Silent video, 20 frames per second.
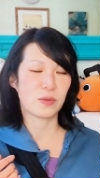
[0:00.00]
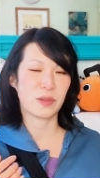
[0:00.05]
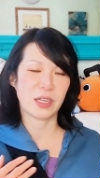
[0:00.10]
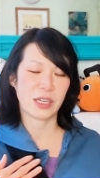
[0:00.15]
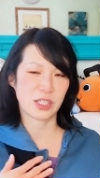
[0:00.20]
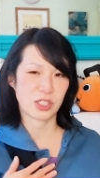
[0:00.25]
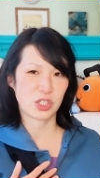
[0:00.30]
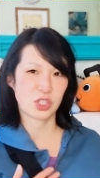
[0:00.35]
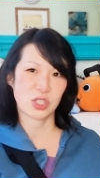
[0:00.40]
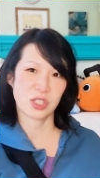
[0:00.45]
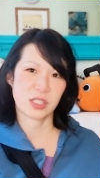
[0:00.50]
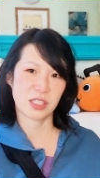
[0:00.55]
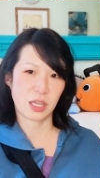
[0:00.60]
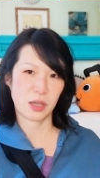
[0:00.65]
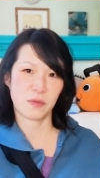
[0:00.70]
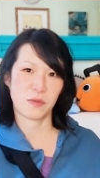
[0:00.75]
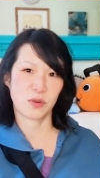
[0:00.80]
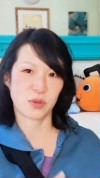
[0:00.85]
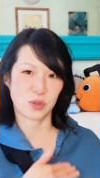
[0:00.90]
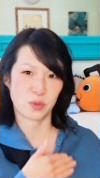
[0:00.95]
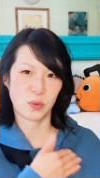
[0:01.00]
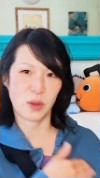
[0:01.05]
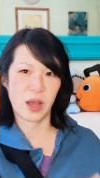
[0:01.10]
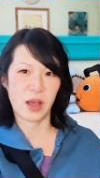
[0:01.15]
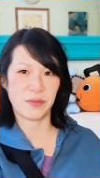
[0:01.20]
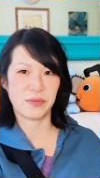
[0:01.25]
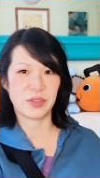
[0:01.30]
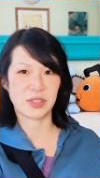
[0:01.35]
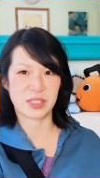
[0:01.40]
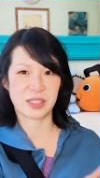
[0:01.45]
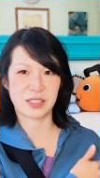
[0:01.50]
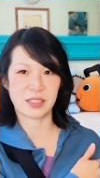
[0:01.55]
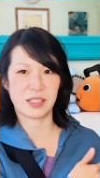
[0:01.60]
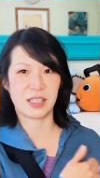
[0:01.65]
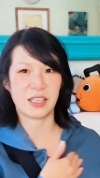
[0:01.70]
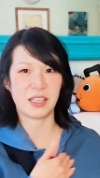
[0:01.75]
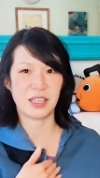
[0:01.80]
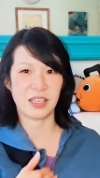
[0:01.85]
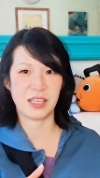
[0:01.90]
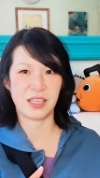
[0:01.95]
then it's just safer to have the
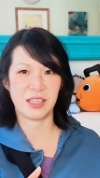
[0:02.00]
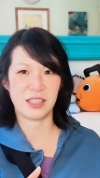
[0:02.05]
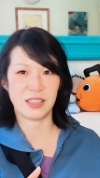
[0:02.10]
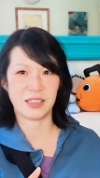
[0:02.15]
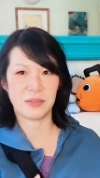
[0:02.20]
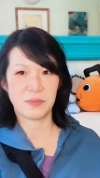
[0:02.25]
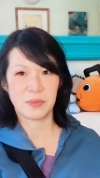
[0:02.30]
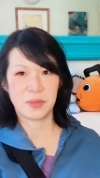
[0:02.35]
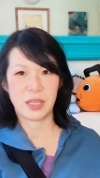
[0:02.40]
sling in